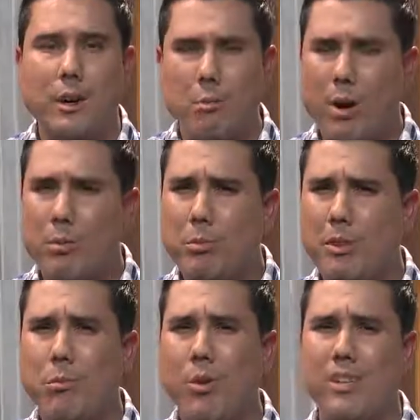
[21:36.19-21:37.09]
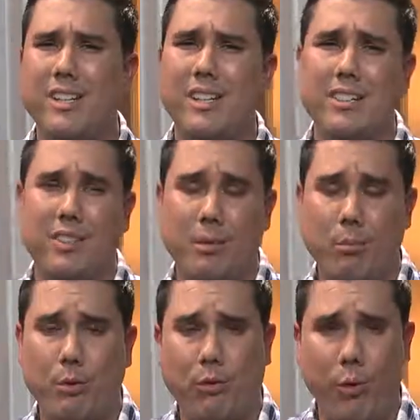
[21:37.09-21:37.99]
probably more than it is on
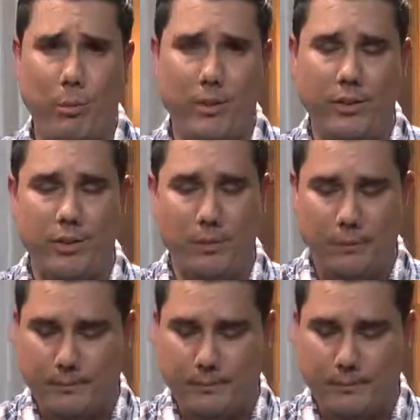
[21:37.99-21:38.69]
performance.